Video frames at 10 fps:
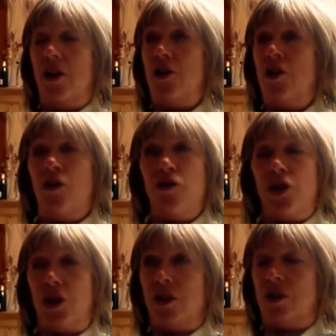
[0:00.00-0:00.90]
not
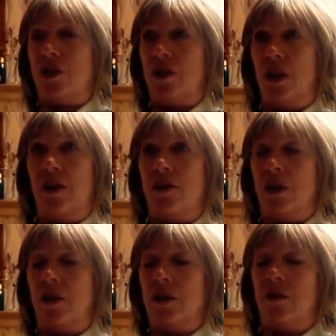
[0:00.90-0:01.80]
just in
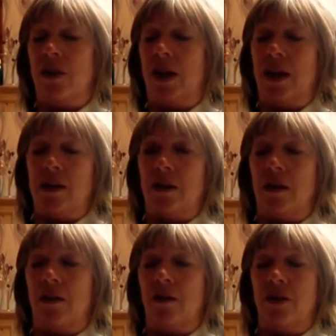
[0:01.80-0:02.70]
terms of a
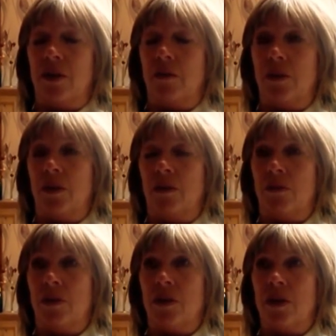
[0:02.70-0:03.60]
lessening of
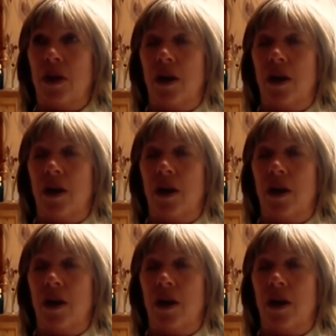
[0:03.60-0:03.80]
symptoms,